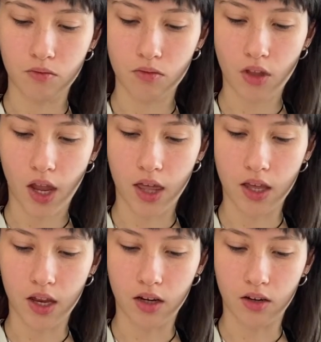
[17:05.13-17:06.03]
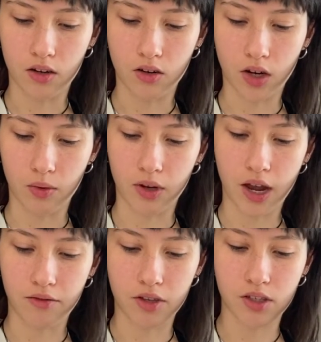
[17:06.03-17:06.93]
And then, okay, we have
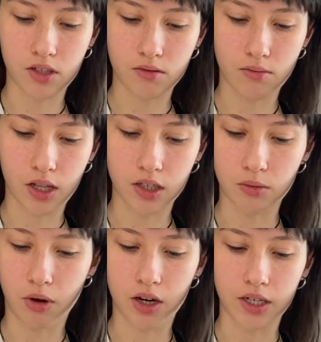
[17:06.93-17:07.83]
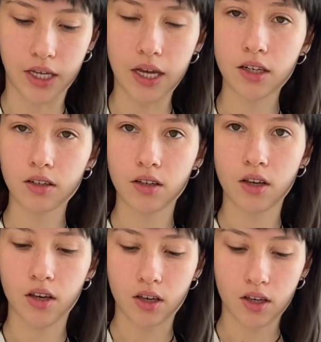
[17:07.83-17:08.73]
this melody part again
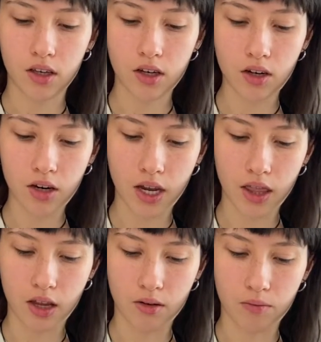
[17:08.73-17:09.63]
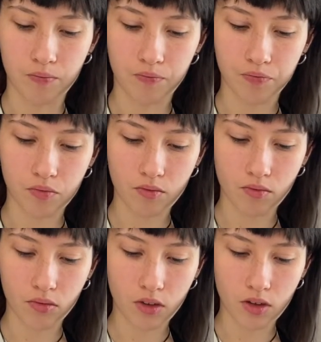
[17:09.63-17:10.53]
here, and then
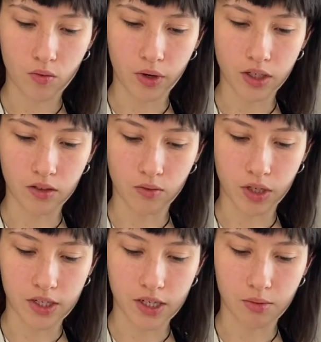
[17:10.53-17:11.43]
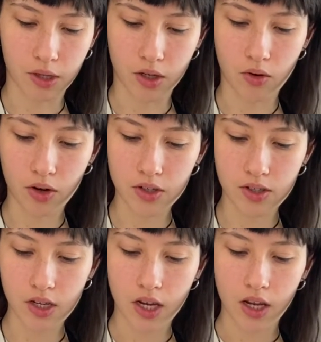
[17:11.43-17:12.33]
when it says play chords,
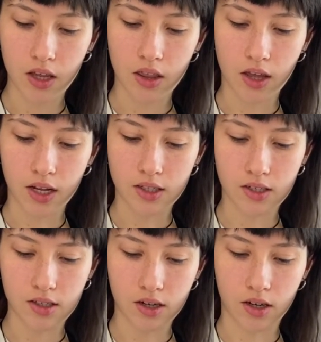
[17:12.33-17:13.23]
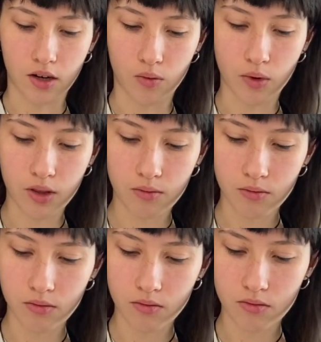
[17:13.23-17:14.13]
that's
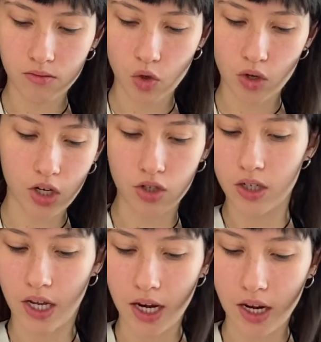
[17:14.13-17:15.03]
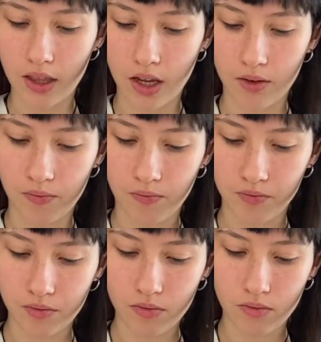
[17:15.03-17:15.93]
rhythm notation again, and then
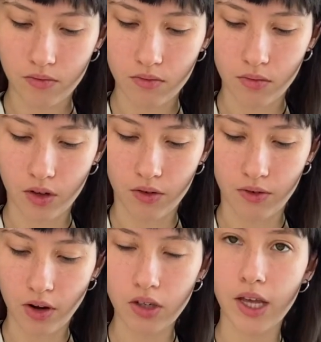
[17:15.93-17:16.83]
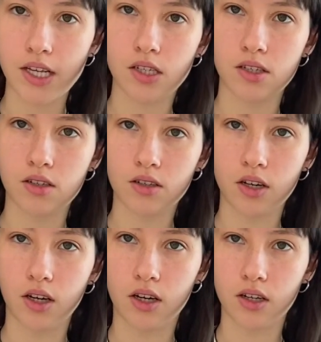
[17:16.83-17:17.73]
the very last
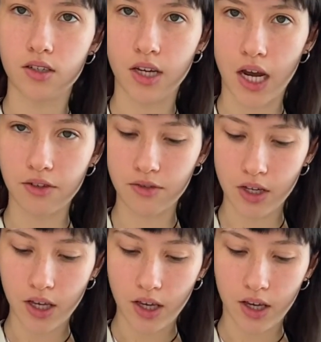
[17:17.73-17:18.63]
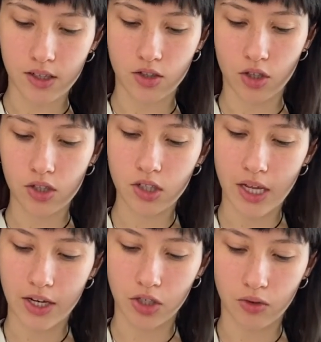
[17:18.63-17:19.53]
staff is just /
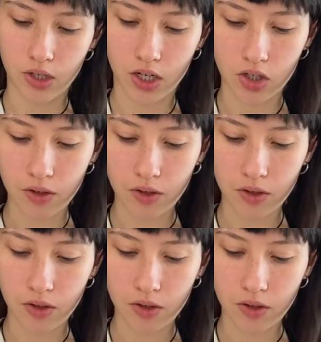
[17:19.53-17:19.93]
notation